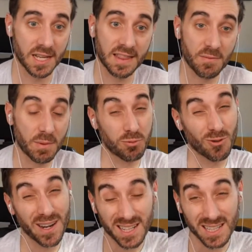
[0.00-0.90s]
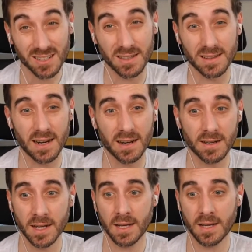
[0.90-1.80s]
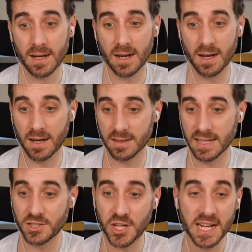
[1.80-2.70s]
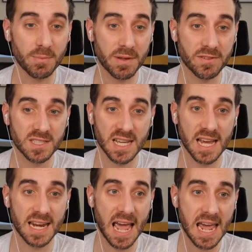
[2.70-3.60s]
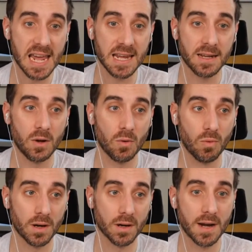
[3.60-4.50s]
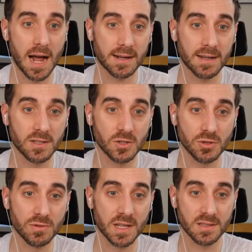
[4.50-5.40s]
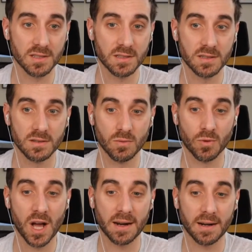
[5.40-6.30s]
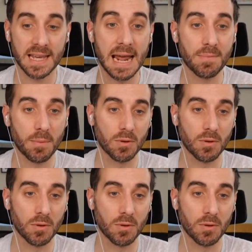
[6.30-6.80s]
And they've been pretty clear that they're, like Jacob even said, hey, we're not going to do this. We're not but